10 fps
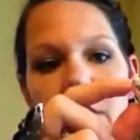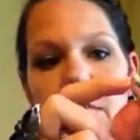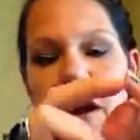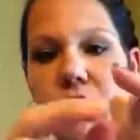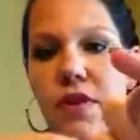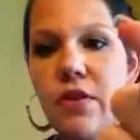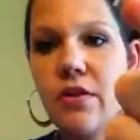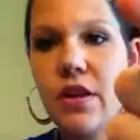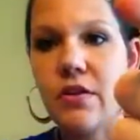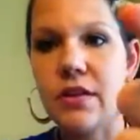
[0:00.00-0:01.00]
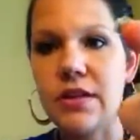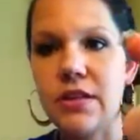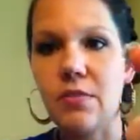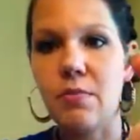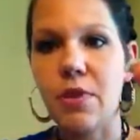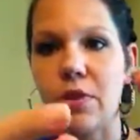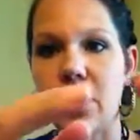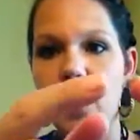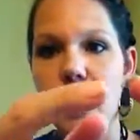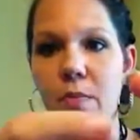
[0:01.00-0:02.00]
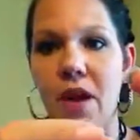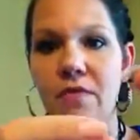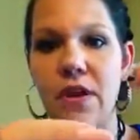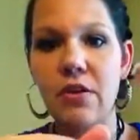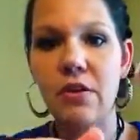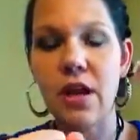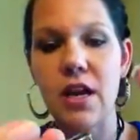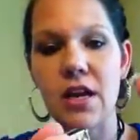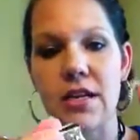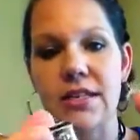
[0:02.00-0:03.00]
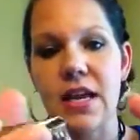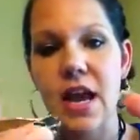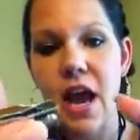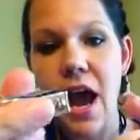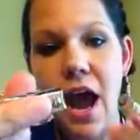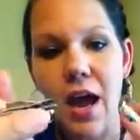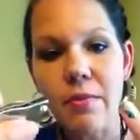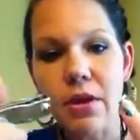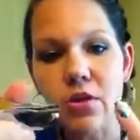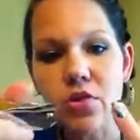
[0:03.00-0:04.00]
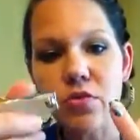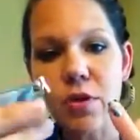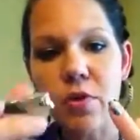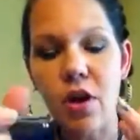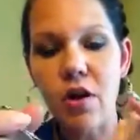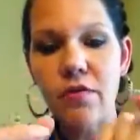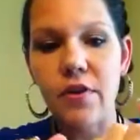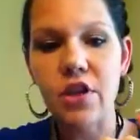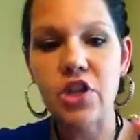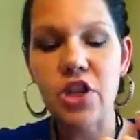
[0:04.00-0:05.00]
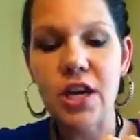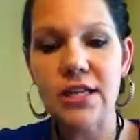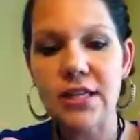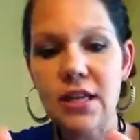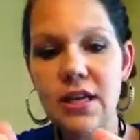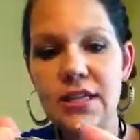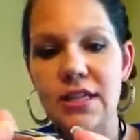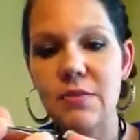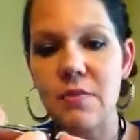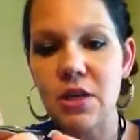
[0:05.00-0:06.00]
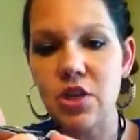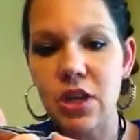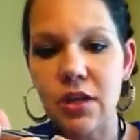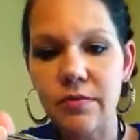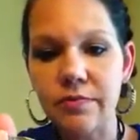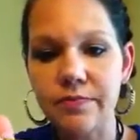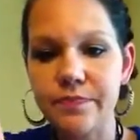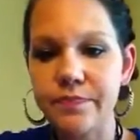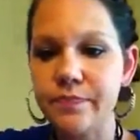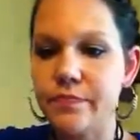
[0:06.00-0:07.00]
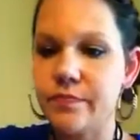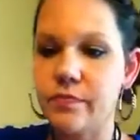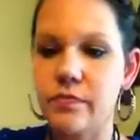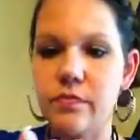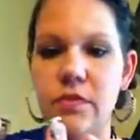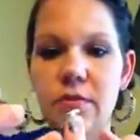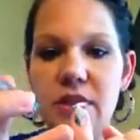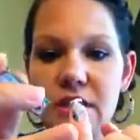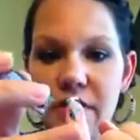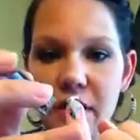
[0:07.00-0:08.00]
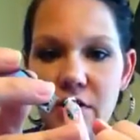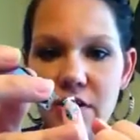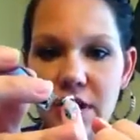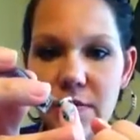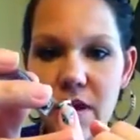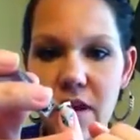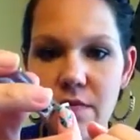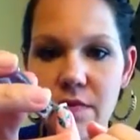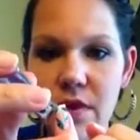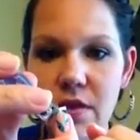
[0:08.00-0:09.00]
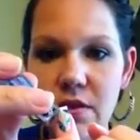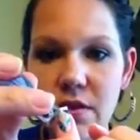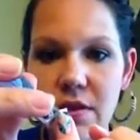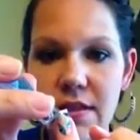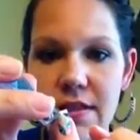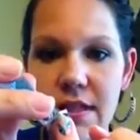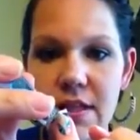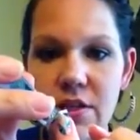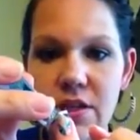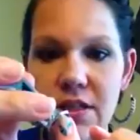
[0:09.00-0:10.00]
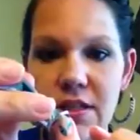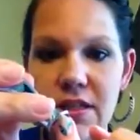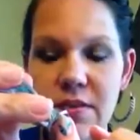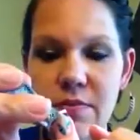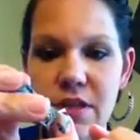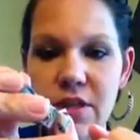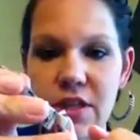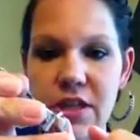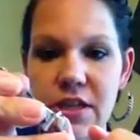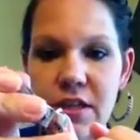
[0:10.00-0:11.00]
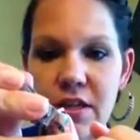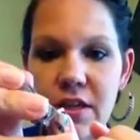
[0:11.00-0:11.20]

My fingernail is below where my finger line is. I'm going to trim off just a smidgen. Let me see if I can do it this way so you can see just a smidgen